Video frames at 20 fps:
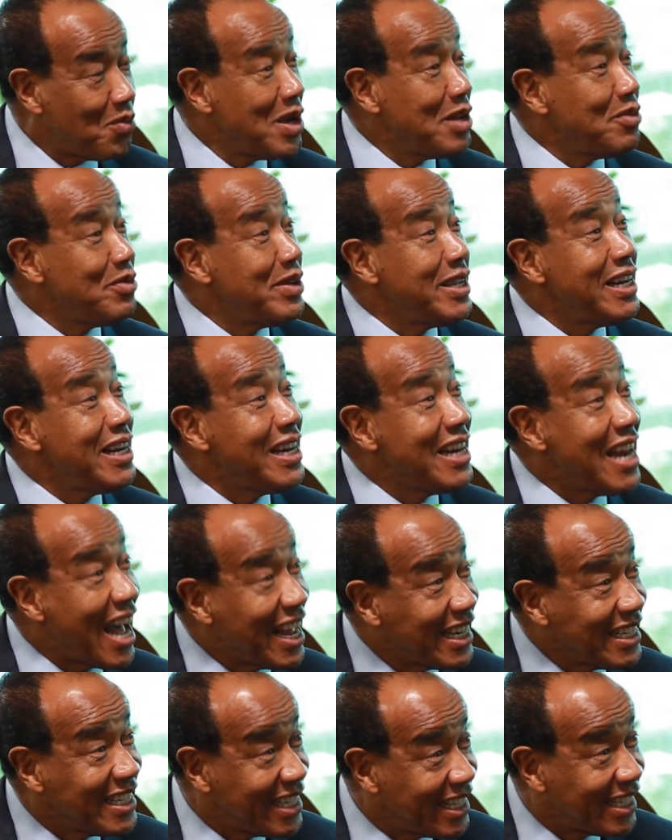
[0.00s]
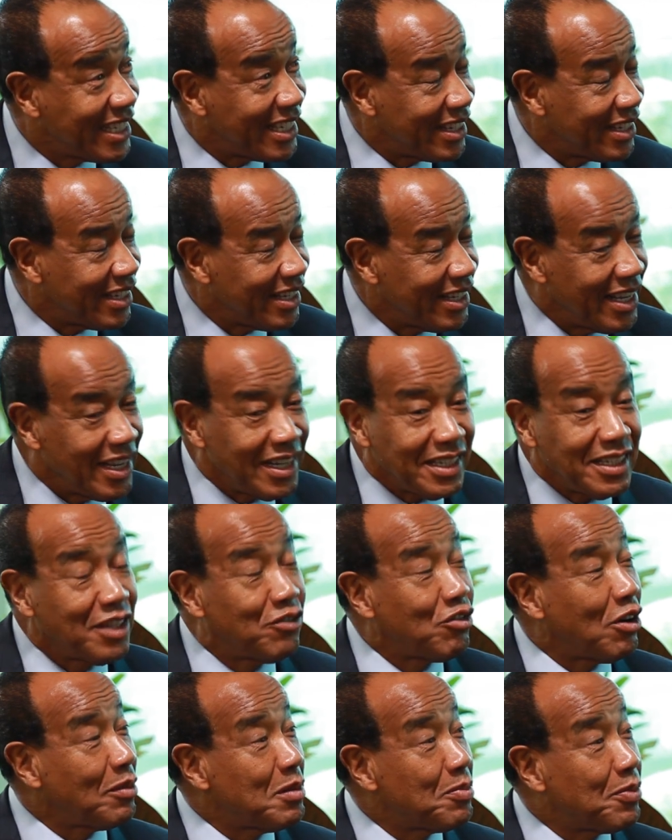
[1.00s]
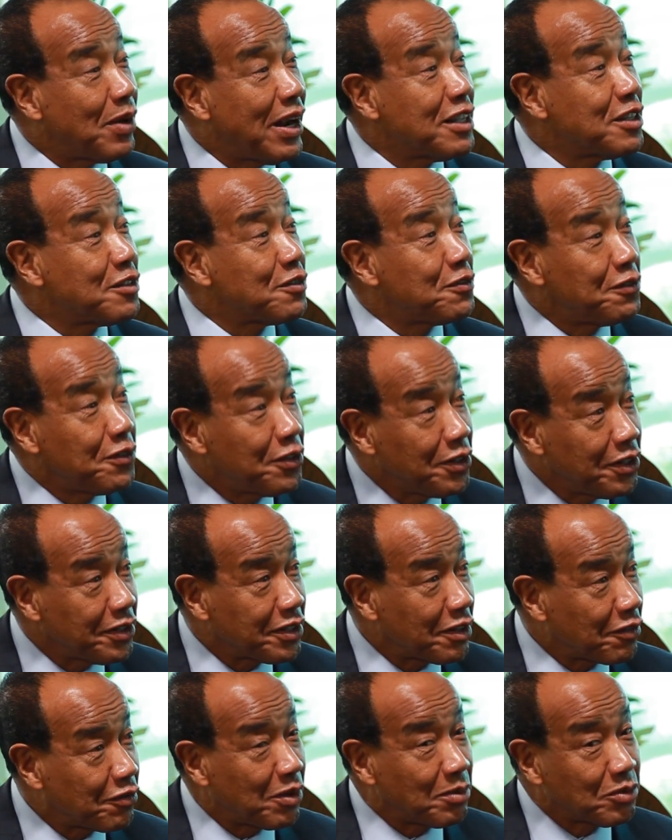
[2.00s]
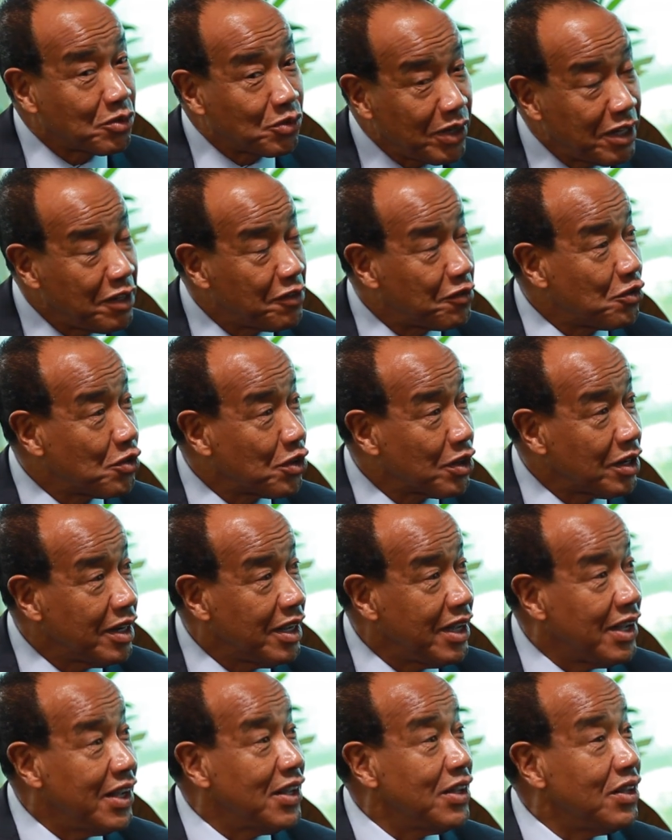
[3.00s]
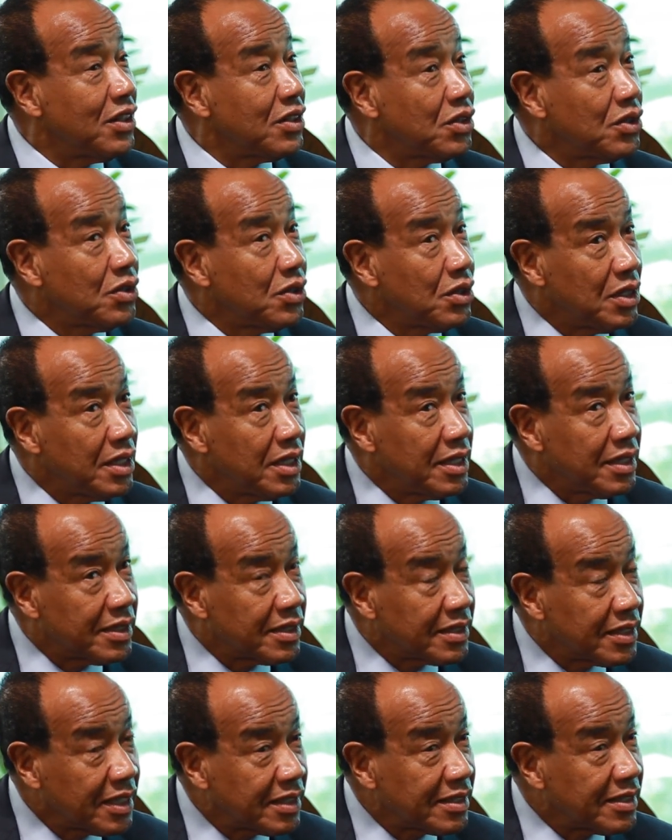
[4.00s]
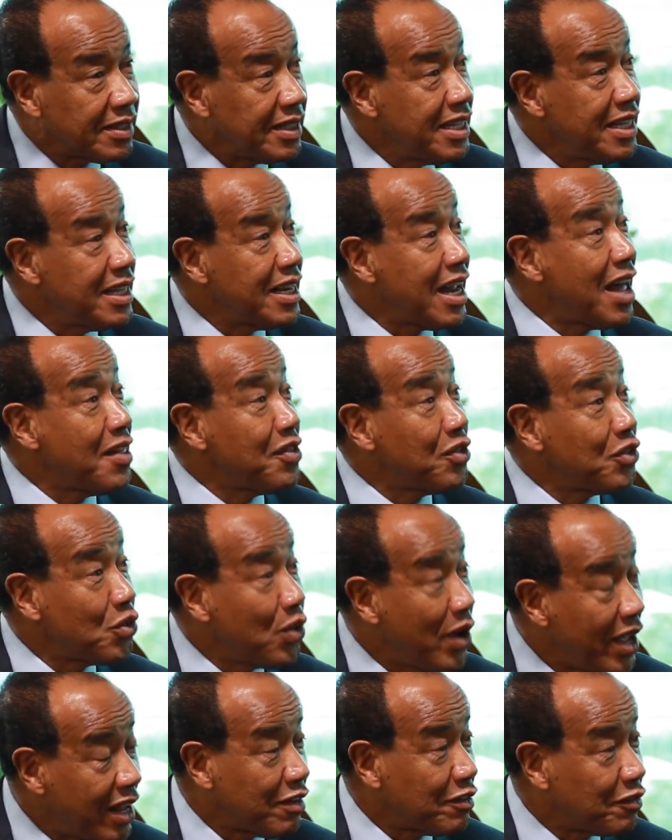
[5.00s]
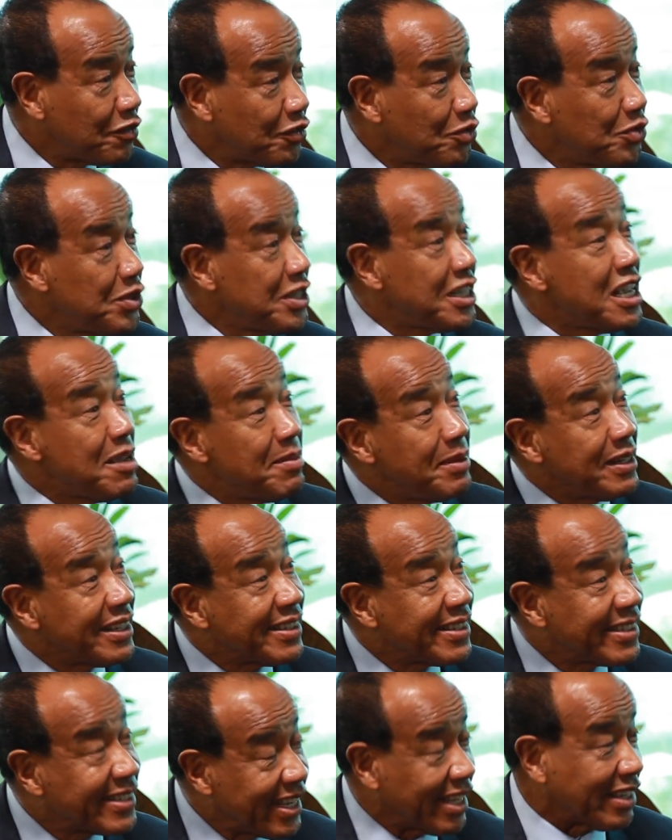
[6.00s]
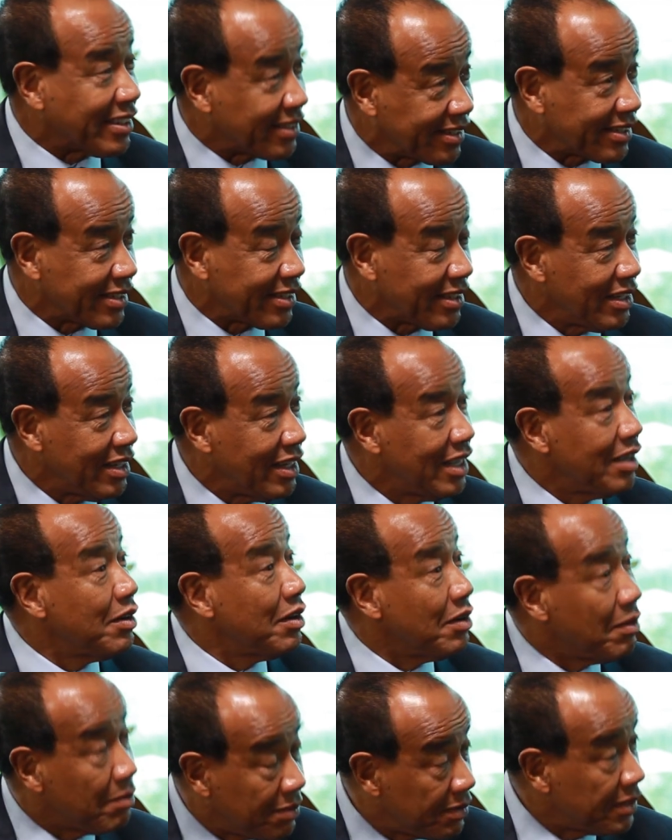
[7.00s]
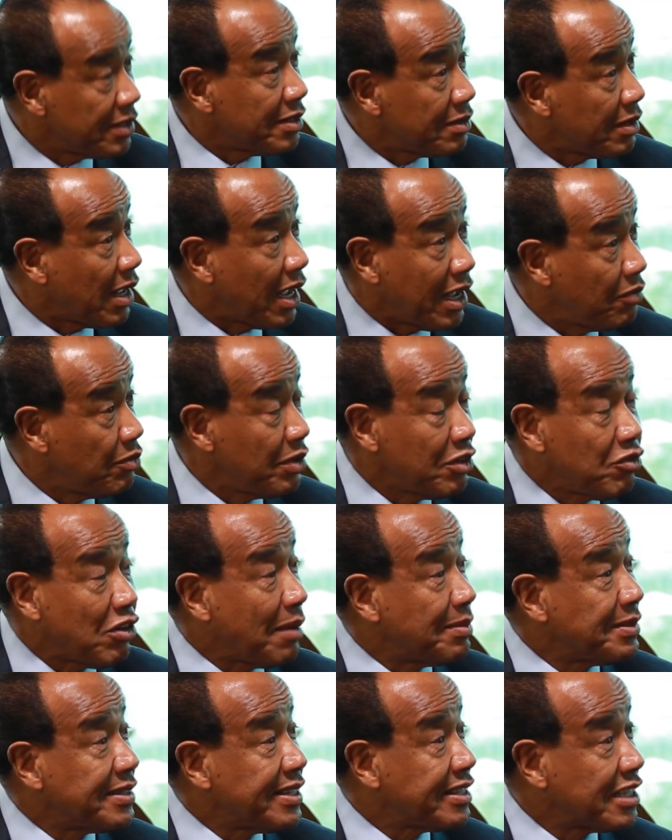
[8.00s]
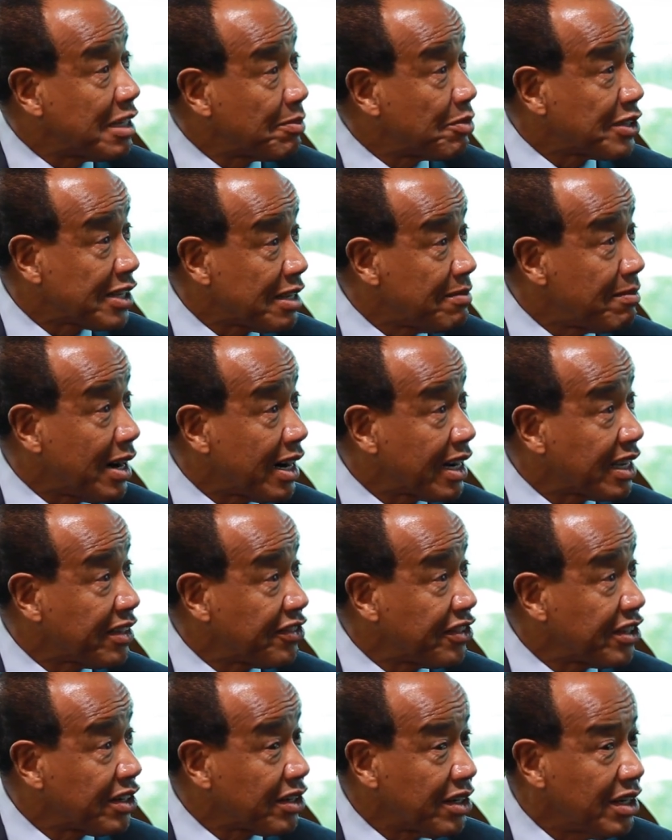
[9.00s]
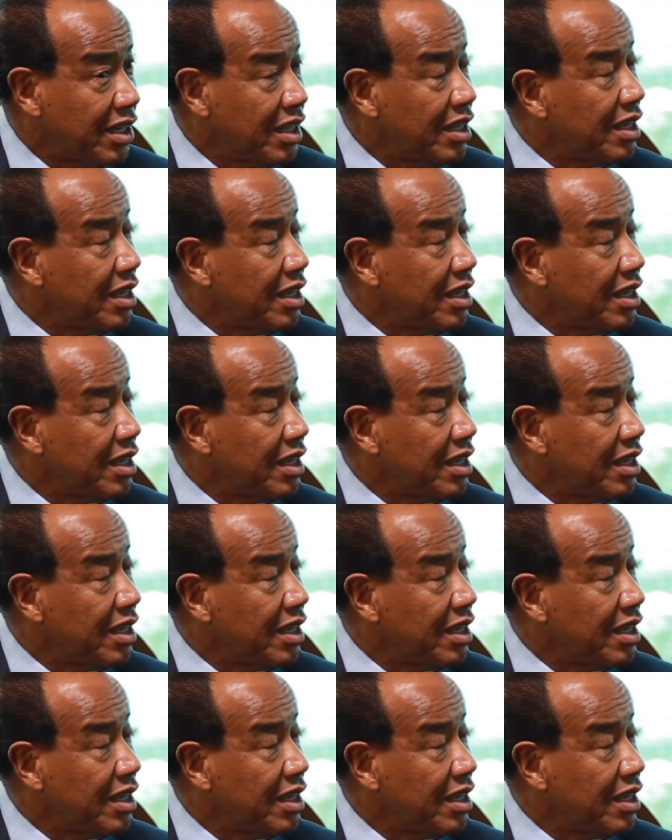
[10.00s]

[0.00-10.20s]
When we landed, they dropped the price further from 24 to 16 and 12. We came in at 6 and we grabbed 60% market share.